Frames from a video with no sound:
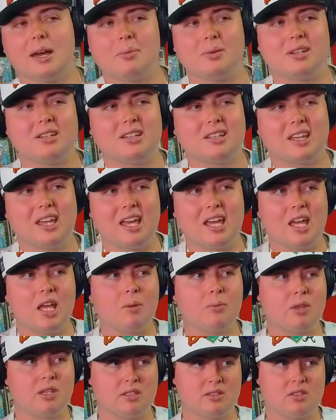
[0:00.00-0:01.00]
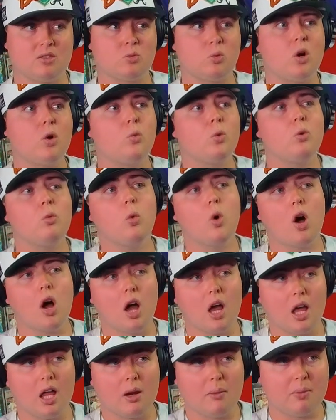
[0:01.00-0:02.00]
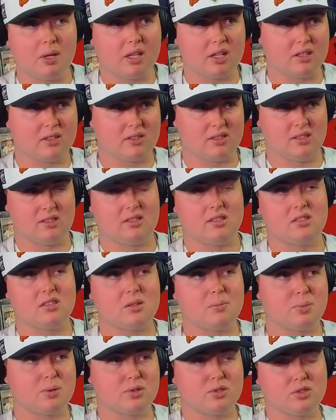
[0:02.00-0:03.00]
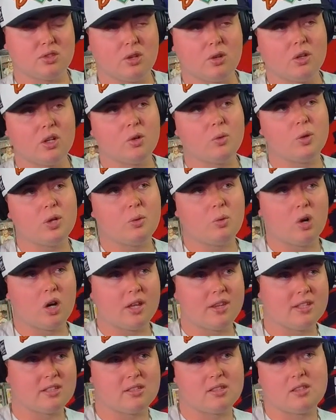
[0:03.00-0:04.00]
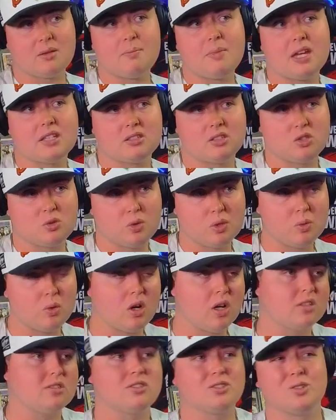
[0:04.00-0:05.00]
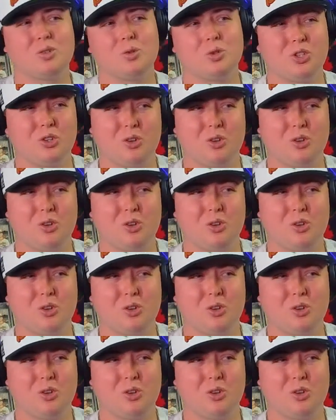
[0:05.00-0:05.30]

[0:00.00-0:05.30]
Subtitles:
happen in the game. This is what we want because this is the persona we want. This is the message we want. So